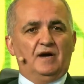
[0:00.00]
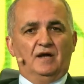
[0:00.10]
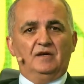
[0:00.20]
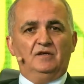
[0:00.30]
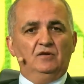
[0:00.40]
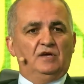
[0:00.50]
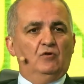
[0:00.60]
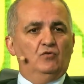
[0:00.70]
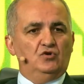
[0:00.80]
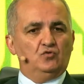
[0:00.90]
And
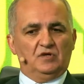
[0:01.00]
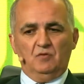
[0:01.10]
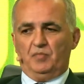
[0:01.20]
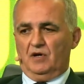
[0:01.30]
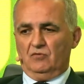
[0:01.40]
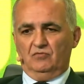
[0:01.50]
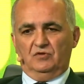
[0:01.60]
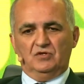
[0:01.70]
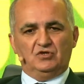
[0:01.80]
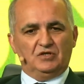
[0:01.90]
we will try
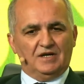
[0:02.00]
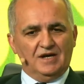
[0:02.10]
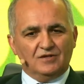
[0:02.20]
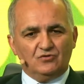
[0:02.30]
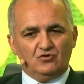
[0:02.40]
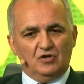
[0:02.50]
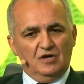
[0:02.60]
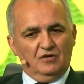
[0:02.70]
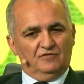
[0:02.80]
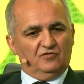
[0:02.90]
to bring
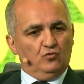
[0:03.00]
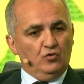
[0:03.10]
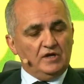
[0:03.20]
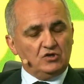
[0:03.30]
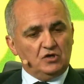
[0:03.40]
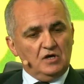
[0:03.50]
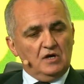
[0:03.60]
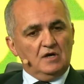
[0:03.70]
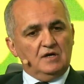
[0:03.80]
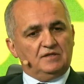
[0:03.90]
together the different
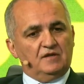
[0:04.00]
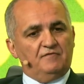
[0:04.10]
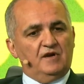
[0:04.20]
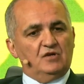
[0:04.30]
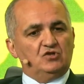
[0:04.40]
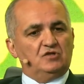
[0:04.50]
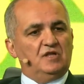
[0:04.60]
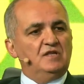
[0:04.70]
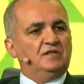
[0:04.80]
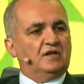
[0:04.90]
islands of
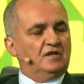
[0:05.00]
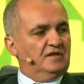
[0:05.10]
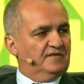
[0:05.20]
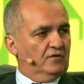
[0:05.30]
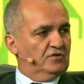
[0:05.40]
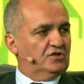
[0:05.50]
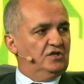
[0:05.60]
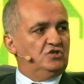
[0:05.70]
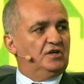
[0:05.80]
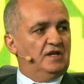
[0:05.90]
secure
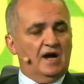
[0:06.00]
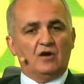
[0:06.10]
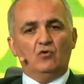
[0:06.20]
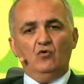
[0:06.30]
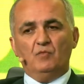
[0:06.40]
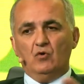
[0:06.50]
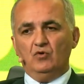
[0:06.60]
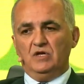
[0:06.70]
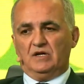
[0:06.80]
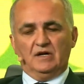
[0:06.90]
networks by
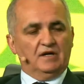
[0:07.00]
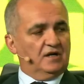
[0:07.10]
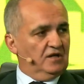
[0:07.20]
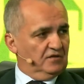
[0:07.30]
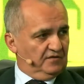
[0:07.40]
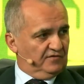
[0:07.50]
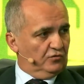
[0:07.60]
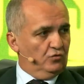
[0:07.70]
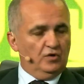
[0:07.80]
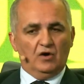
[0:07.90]
interlinking the
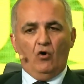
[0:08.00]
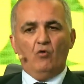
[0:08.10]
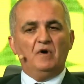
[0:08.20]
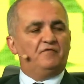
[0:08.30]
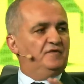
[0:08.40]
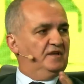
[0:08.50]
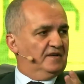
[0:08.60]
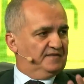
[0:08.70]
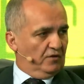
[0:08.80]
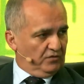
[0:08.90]
networks and have a
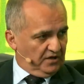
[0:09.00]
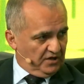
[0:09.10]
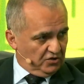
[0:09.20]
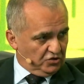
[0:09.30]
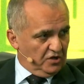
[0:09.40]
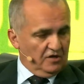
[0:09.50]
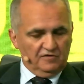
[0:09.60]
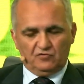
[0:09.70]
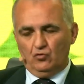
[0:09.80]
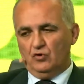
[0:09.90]
single
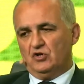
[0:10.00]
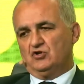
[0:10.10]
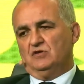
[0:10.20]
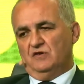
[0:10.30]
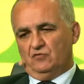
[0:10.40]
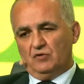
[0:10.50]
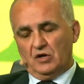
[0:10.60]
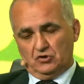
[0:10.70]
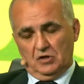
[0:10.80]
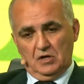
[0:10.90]
or
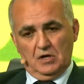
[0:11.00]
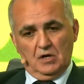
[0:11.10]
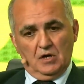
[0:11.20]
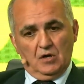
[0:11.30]
several